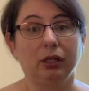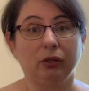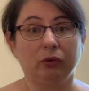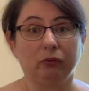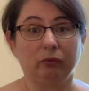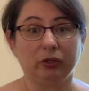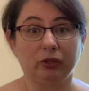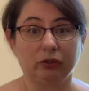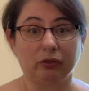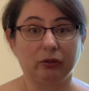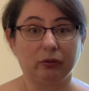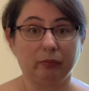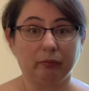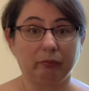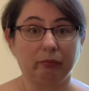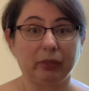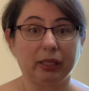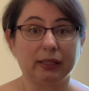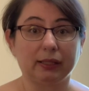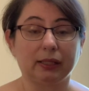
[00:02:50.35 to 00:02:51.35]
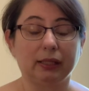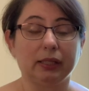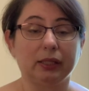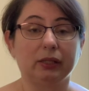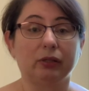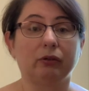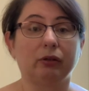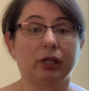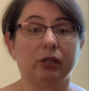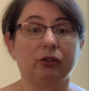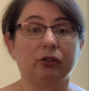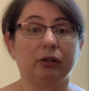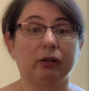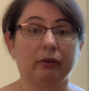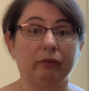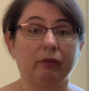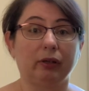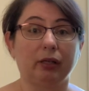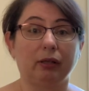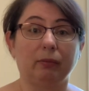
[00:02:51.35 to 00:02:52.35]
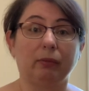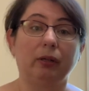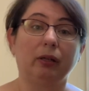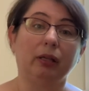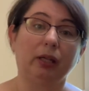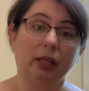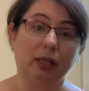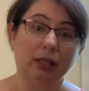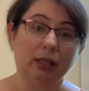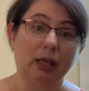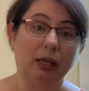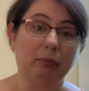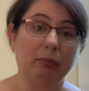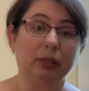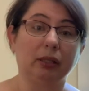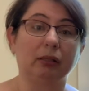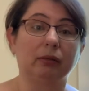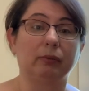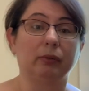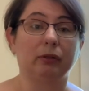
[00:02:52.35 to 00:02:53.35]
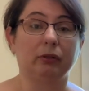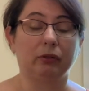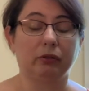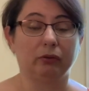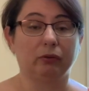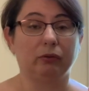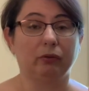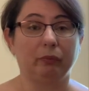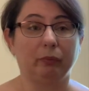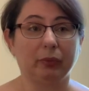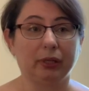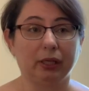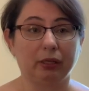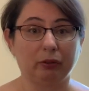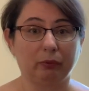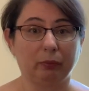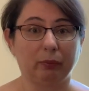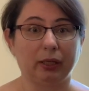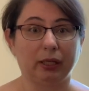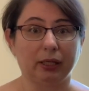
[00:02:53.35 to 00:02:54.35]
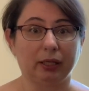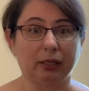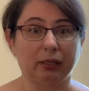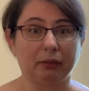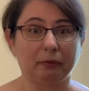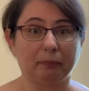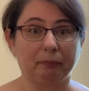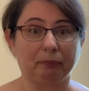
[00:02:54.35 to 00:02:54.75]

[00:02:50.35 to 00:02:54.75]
which makes this stretch available and applicable to piano playing.